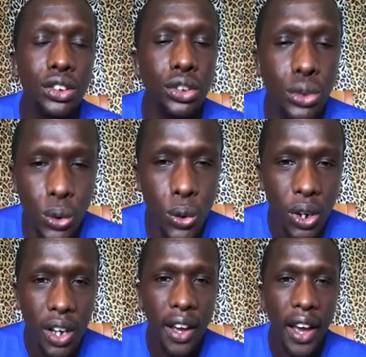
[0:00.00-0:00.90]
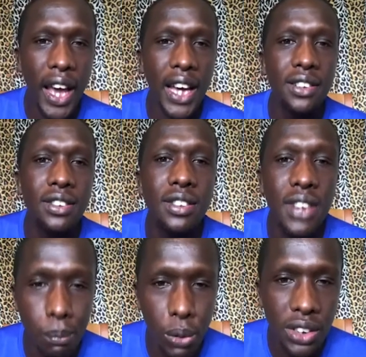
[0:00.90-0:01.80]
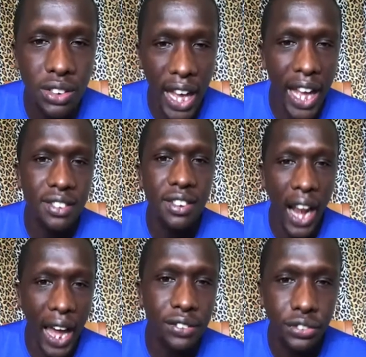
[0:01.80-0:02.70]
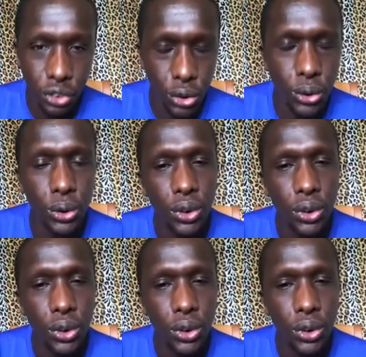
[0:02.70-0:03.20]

you and someone else's life too.